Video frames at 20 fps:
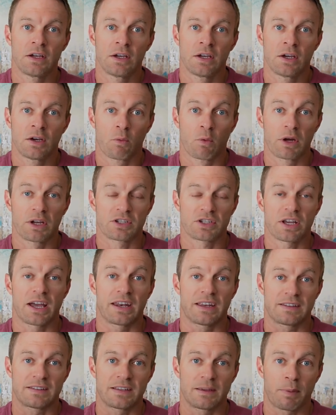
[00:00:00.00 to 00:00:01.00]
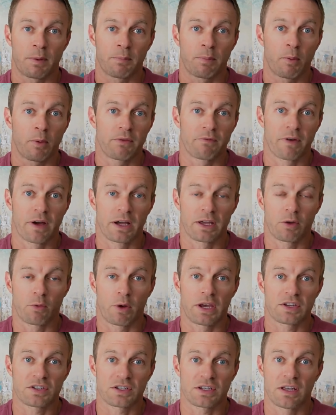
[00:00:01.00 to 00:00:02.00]
which at a Semper Point
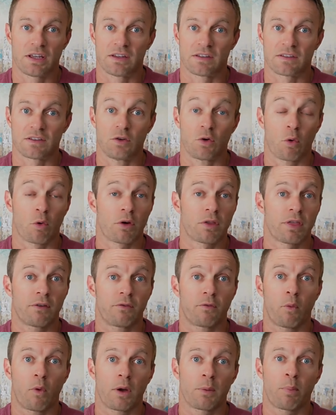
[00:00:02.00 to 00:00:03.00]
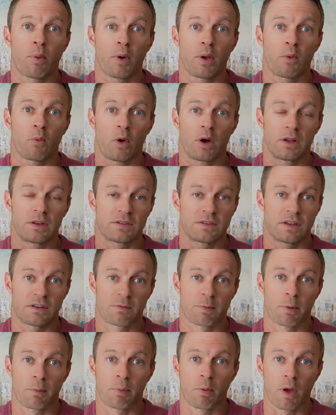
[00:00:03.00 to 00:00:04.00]
valuation is north of one point one cents
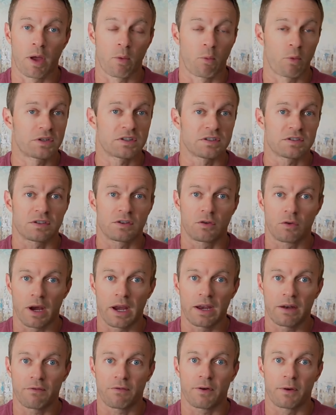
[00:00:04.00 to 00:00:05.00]
per point, which is great for